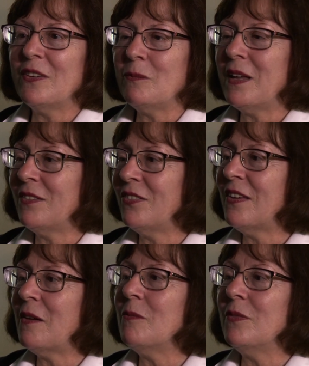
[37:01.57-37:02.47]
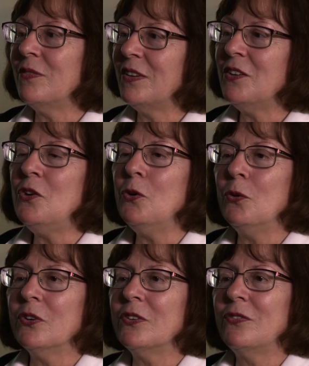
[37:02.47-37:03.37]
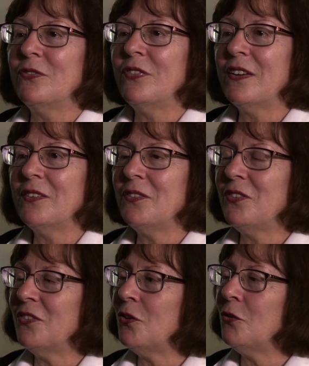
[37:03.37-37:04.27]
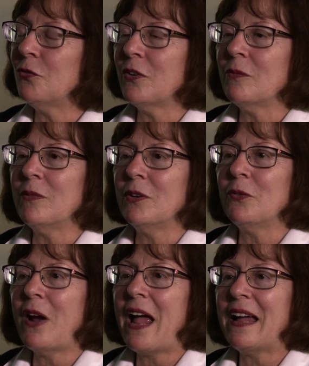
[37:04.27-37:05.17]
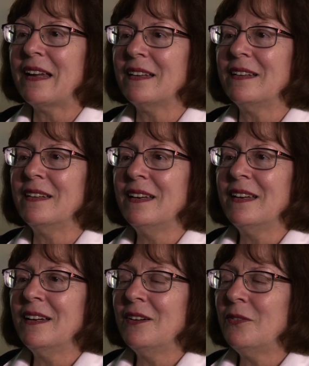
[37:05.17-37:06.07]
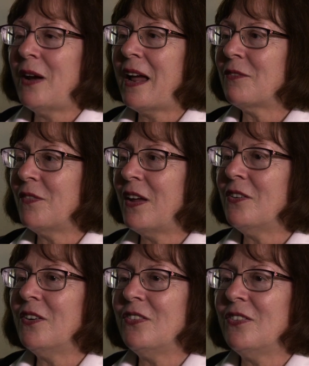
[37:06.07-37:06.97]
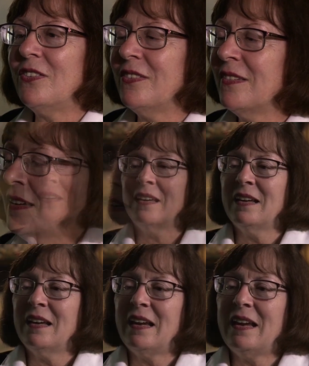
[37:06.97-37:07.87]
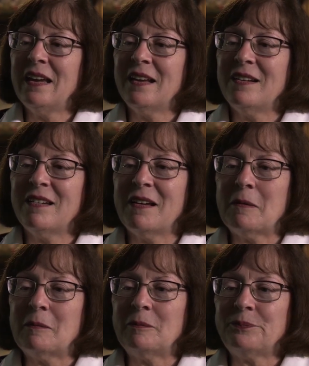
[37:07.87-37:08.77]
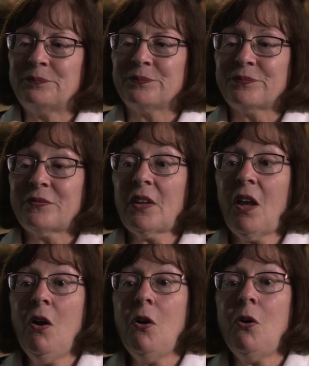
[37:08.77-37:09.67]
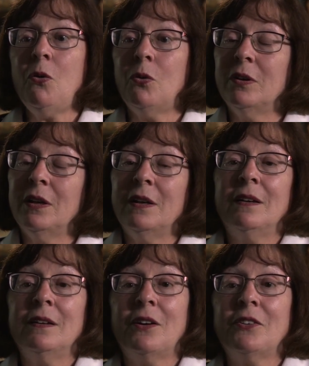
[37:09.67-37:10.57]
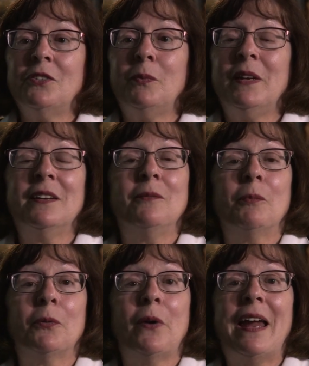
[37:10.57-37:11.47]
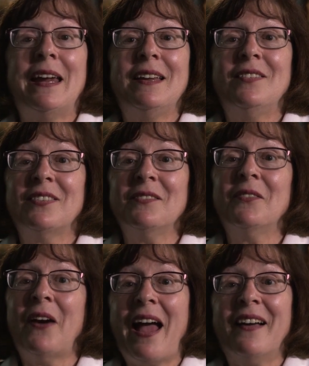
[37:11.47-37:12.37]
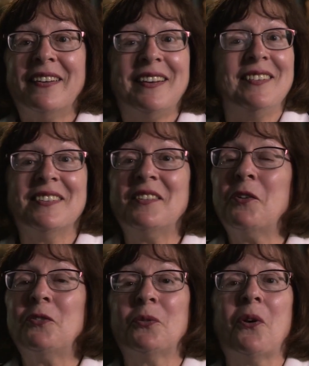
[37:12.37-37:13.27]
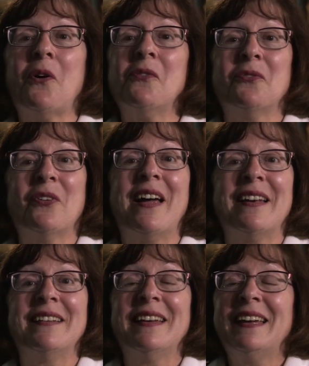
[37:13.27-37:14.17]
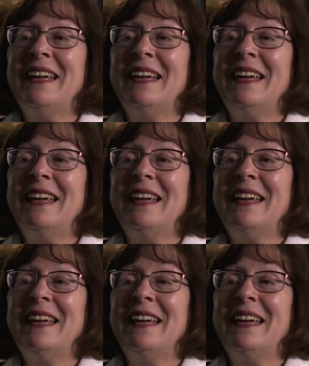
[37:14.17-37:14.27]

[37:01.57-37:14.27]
I met some of the newer fellows, too, from Iraq and Iraq veterans. And, I got to be in parades and rallies, and those were all fun.